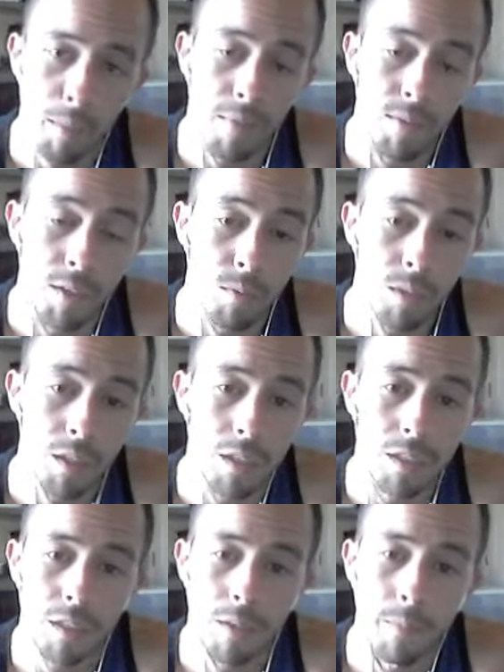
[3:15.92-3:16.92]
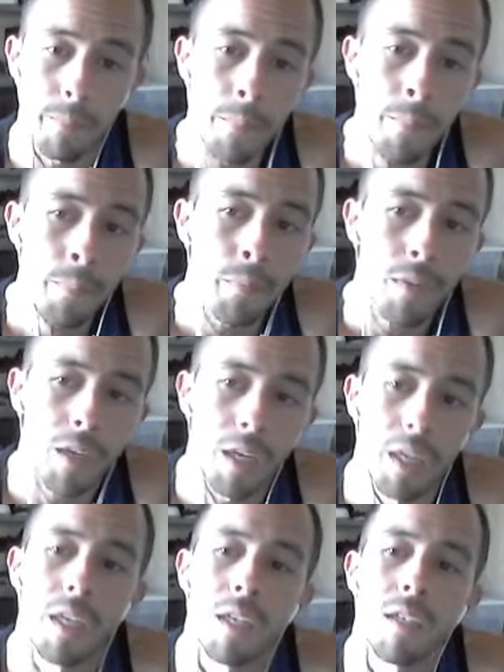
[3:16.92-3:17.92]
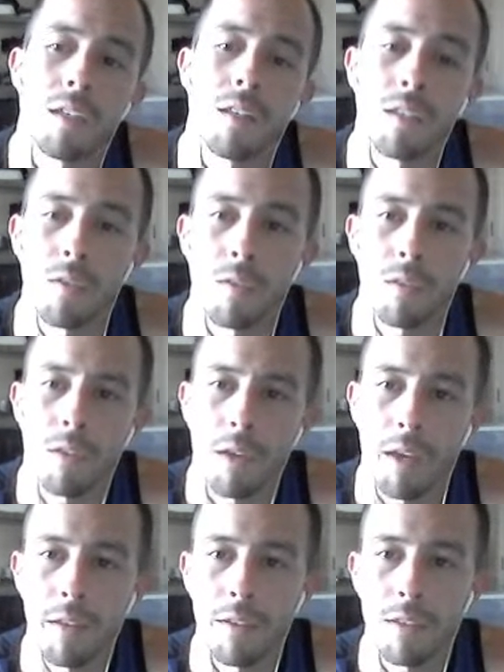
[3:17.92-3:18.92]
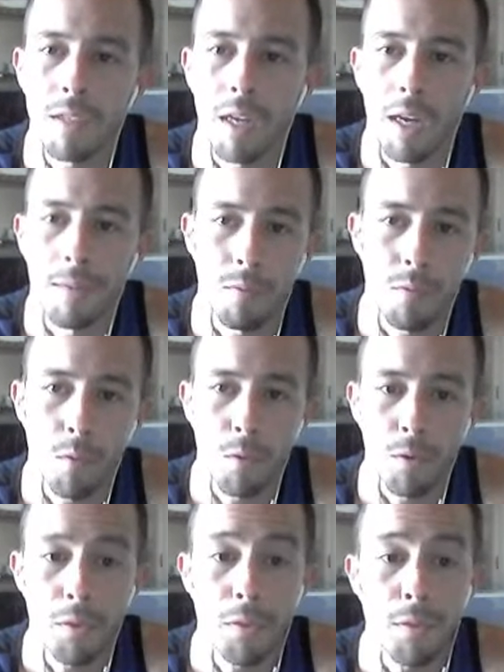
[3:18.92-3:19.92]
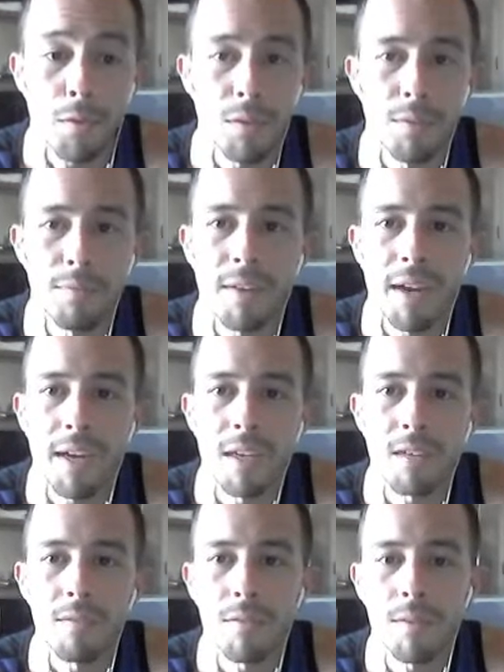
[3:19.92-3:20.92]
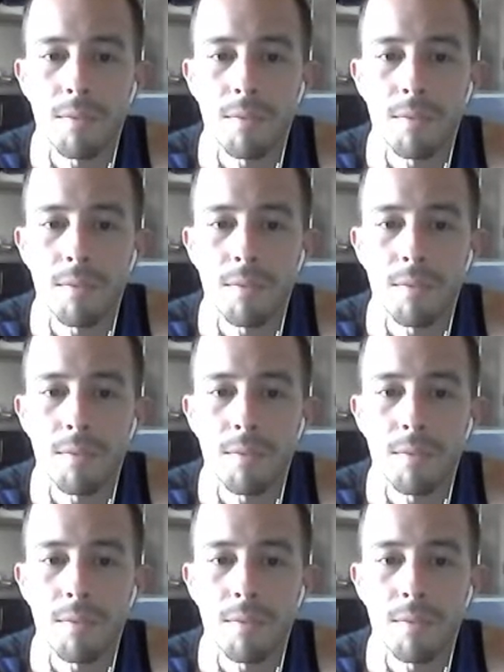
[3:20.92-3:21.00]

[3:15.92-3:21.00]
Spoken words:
having to relist them, and they sold again, this time for $35.